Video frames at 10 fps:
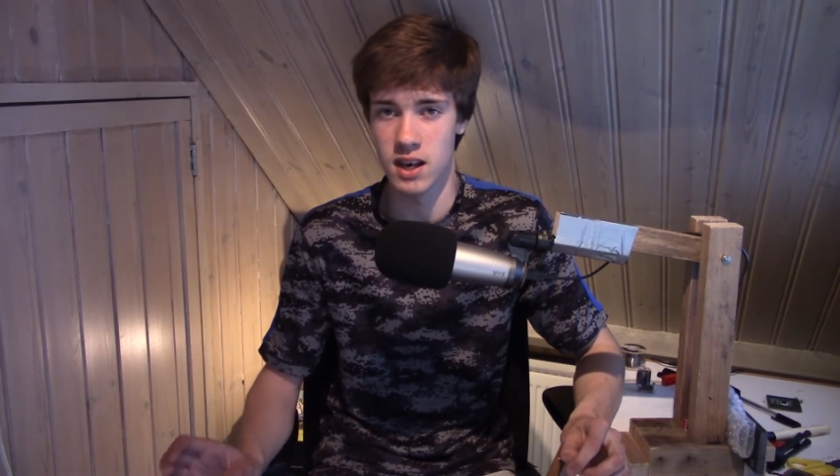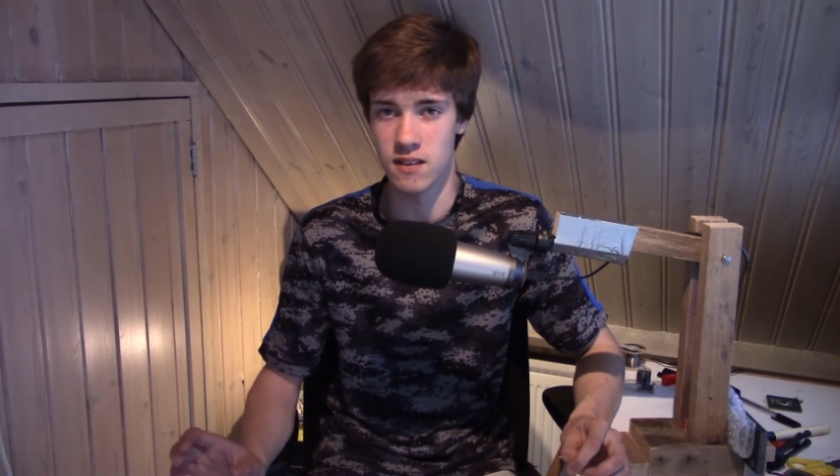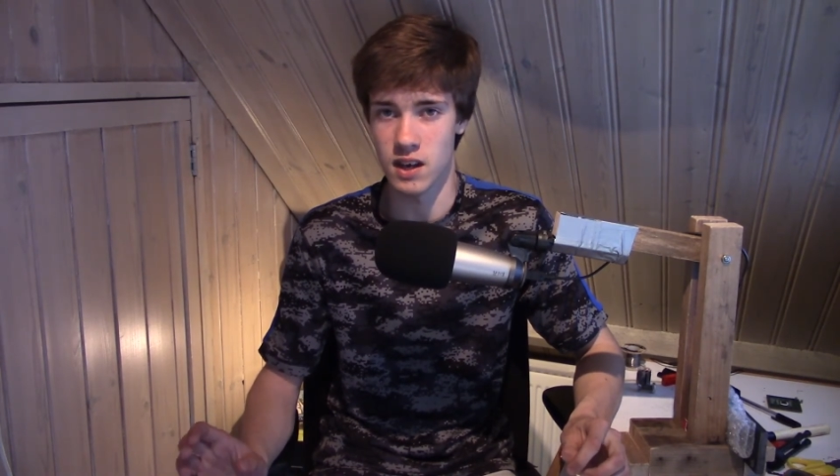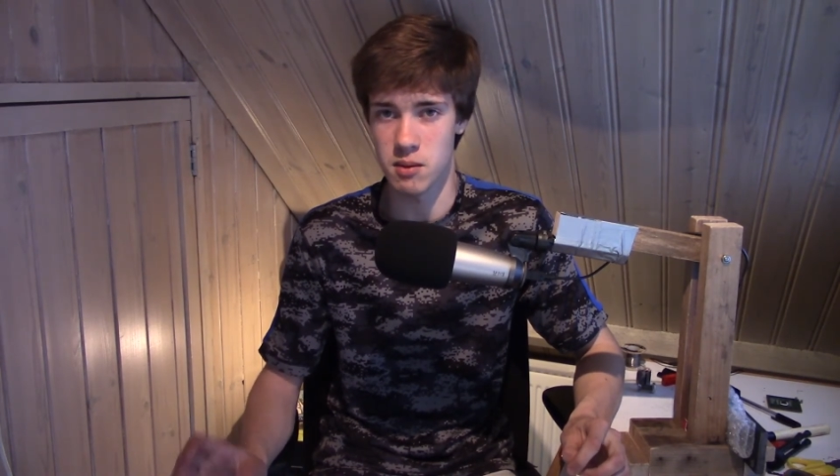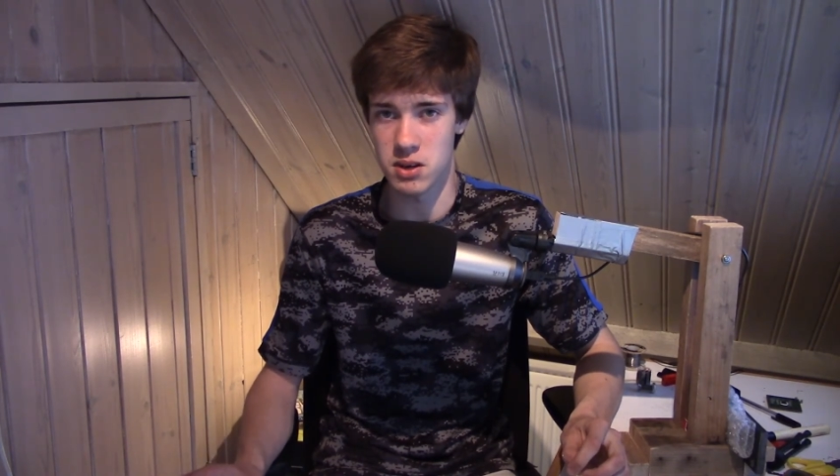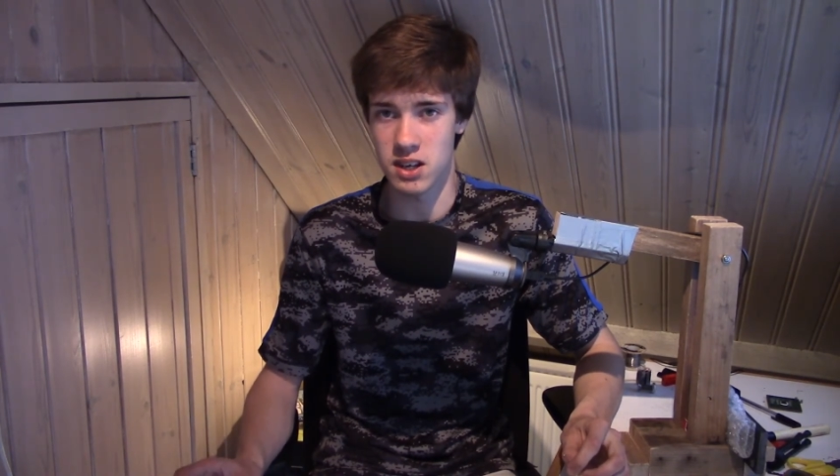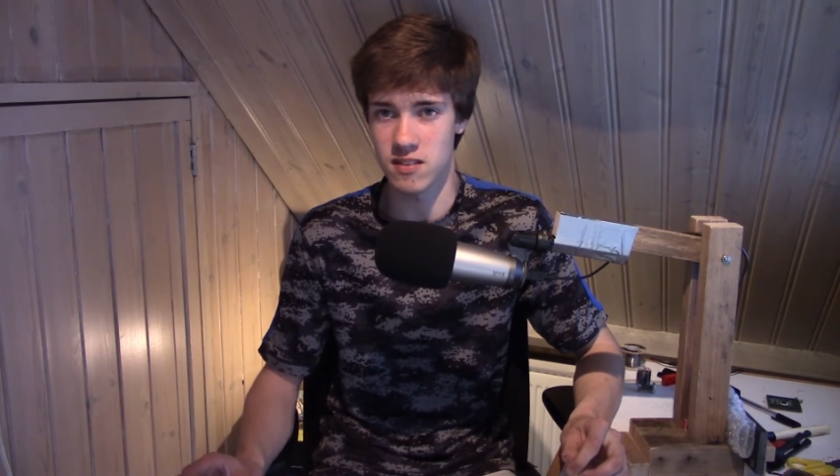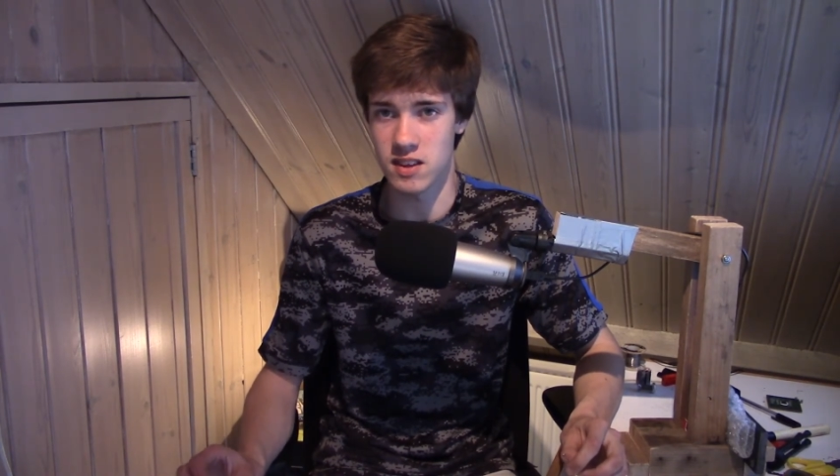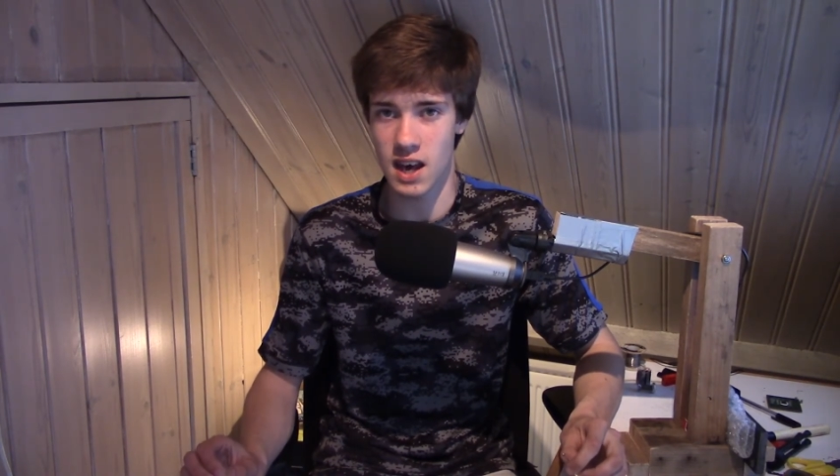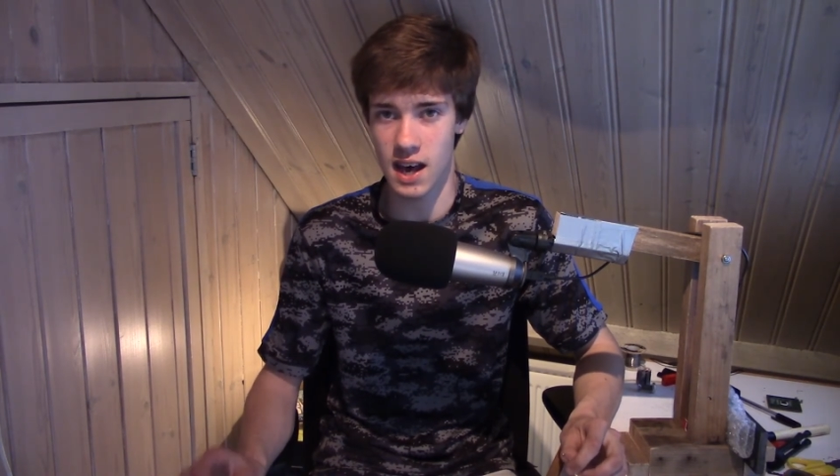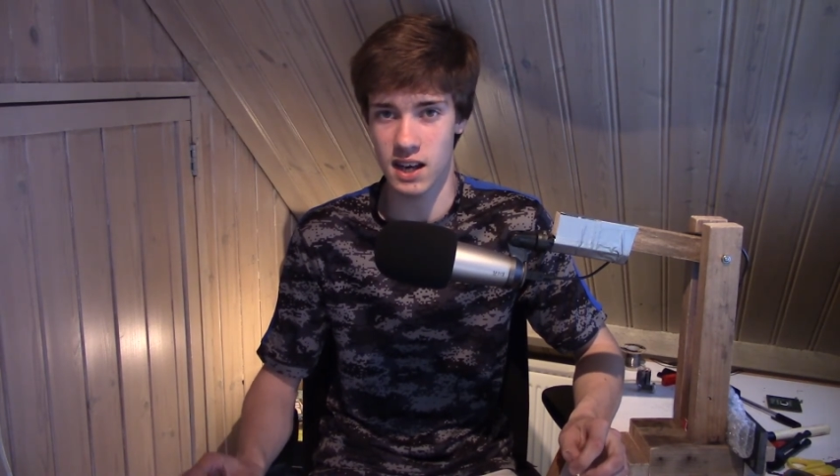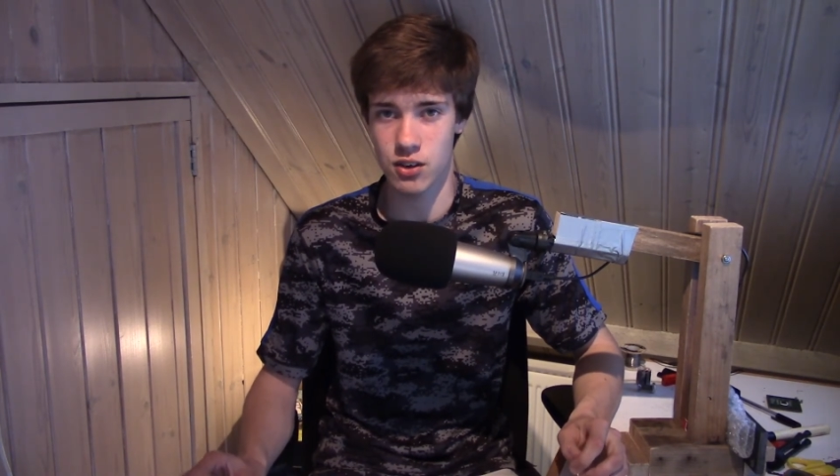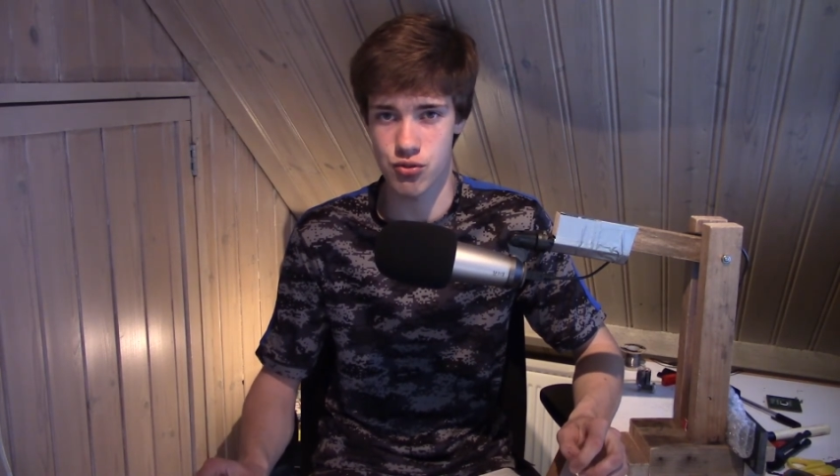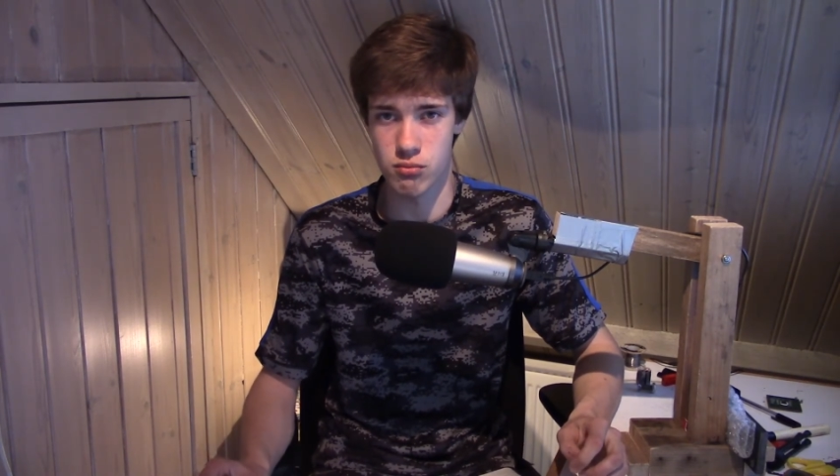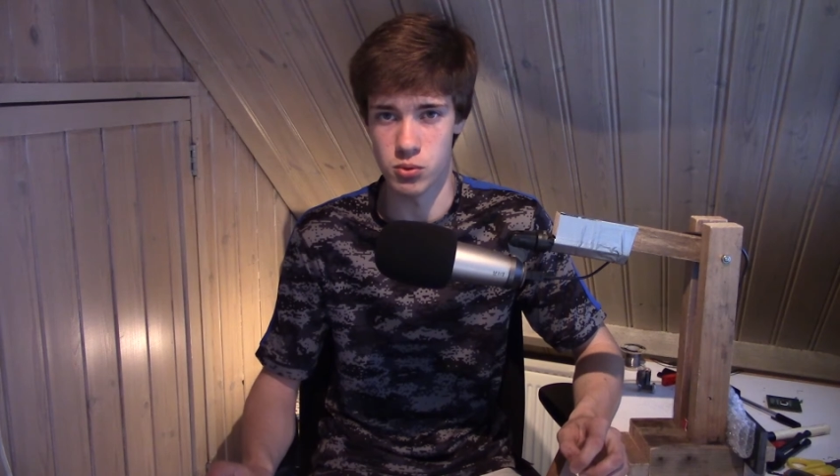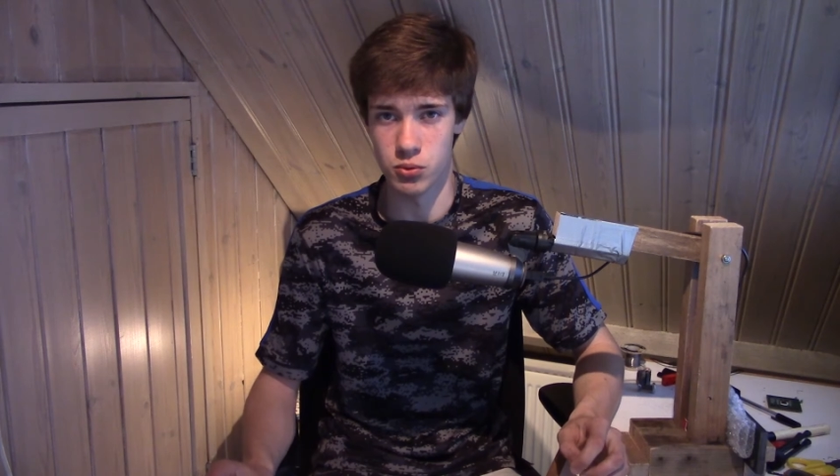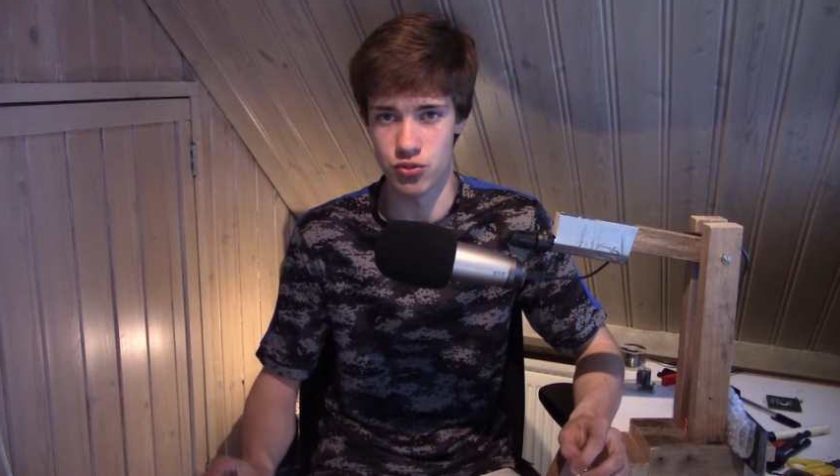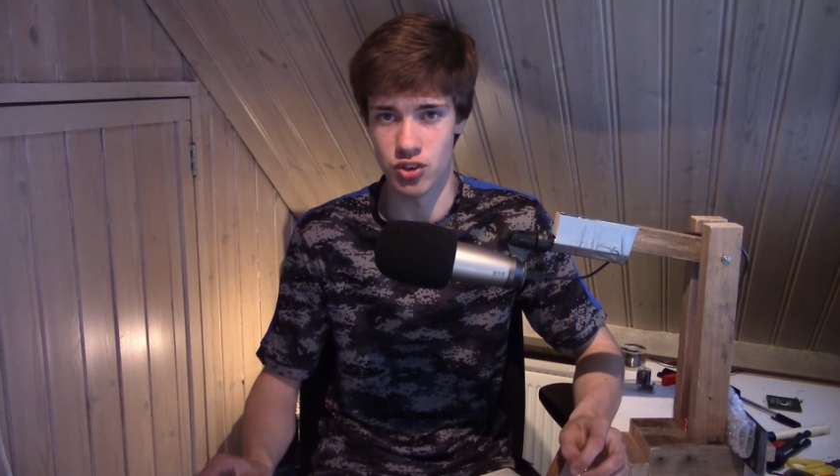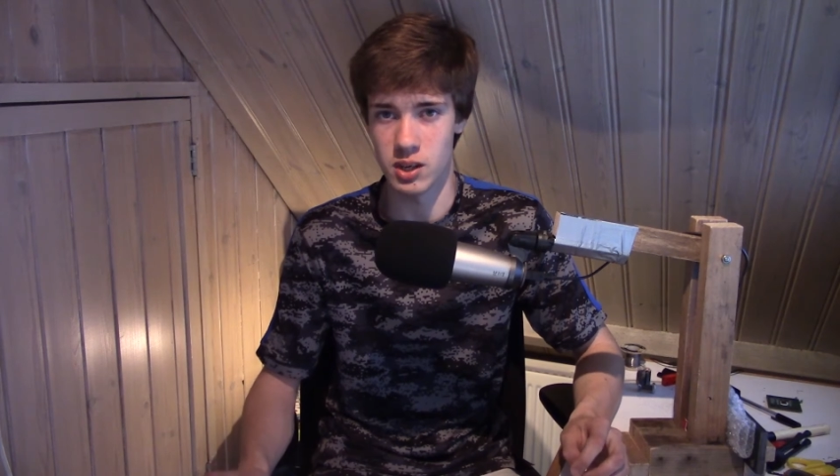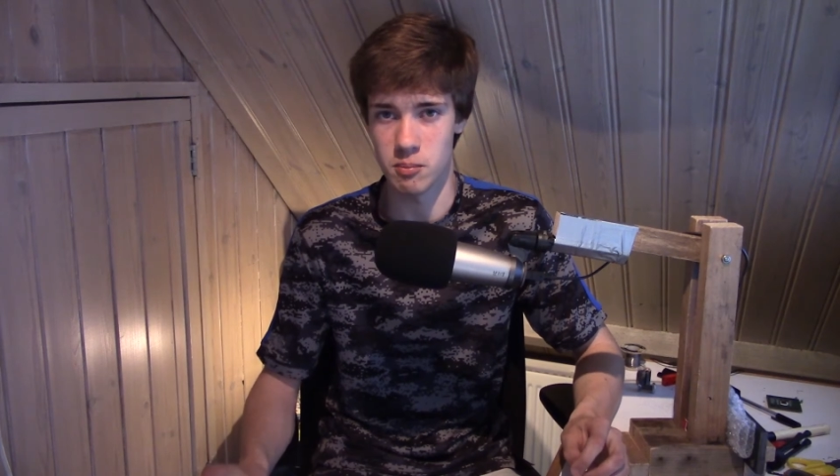they mean the actual
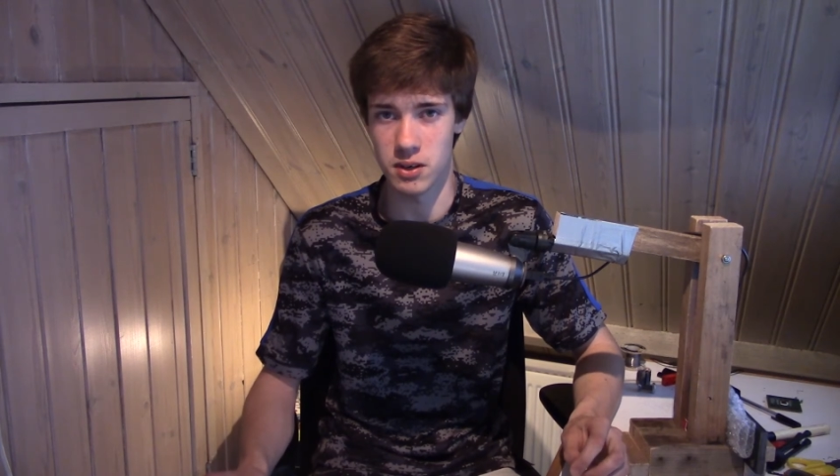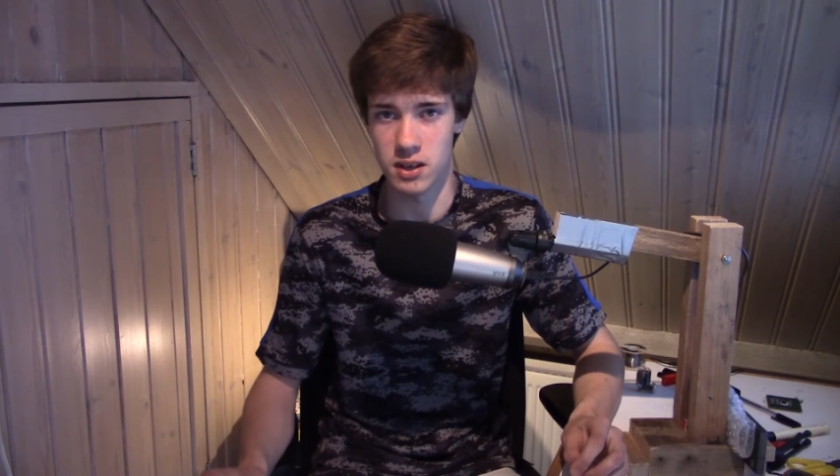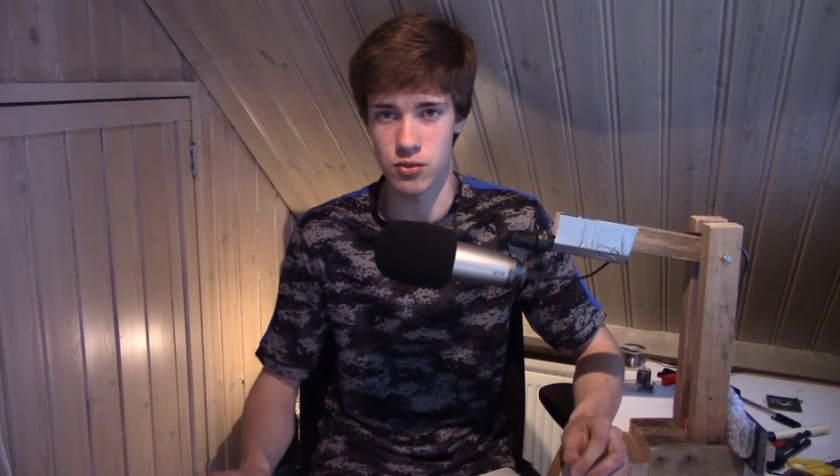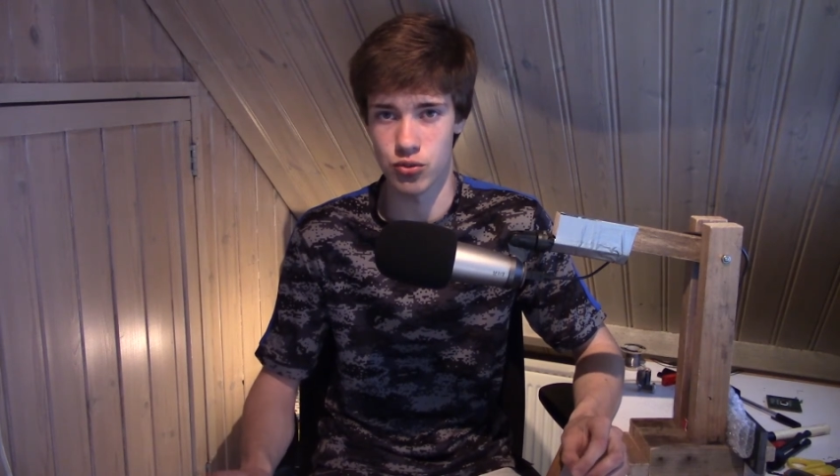GB.